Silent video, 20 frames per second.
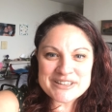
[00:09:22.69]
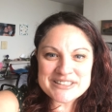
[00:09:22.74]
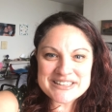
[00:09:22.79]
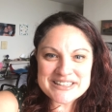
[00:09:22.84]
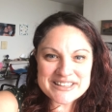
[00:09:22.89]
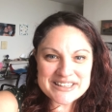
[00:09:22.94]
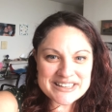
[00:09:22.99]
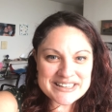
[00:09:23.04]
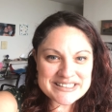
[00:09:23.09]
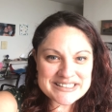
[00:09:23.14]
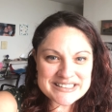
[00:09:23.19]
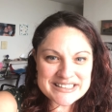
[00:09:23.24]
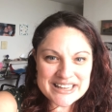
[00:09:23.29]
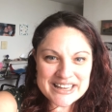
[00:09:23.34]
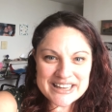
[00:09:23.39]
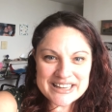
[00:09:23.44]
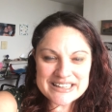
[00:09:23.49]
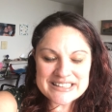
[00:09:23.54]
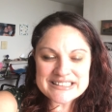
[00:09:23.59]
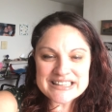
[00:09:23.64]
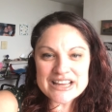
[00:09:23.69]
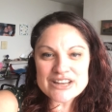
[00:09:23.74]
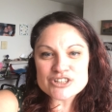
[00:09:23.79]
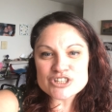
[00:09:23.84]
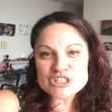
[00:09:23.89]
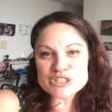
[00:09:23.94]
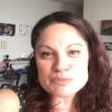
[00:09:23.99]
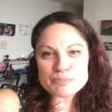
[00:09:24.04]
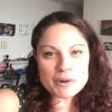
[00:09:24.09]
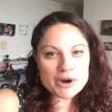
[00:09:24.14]
to these things and
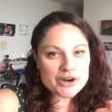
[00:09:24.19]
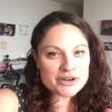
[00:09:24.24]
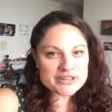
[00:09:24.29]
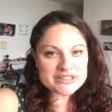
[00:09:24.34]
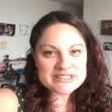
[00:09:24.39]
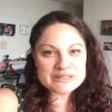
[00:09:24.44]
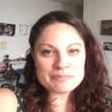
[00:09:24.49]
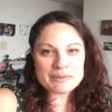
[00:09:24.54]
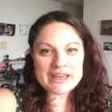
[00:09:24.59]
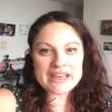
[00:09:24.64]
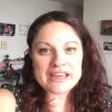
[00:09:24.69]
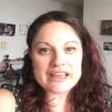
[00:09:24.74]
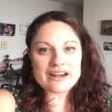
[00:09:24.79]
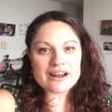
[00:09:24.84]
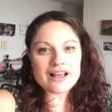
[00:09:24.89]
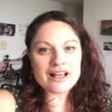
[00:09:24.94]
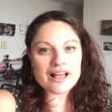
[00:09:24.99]
just participate,